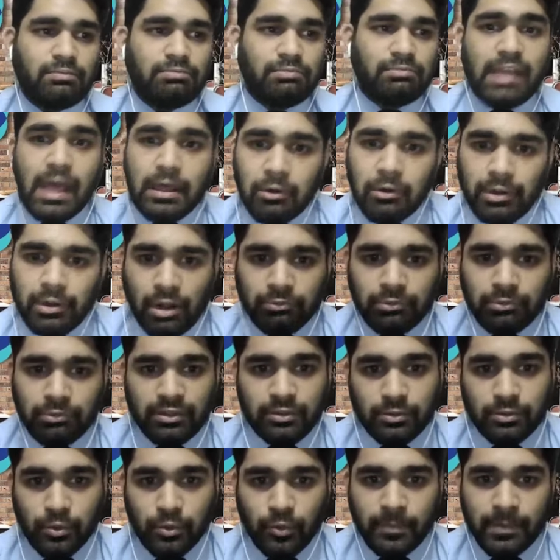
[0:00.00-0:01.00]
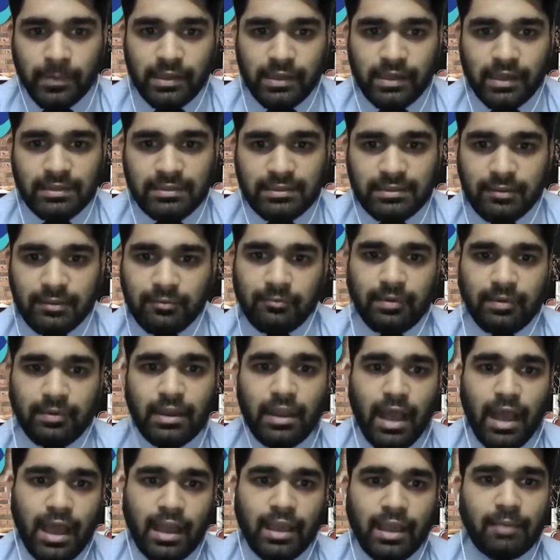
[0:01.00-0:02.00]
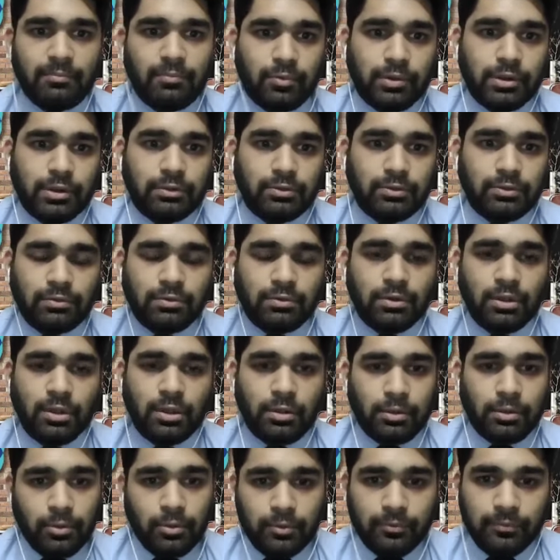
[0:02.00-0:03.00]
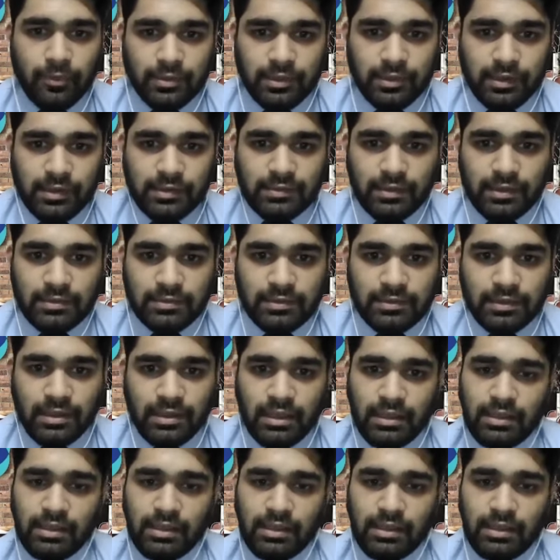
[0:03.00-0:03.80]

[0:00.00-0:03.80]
narrow down the scope areas like where I am going to look for the results.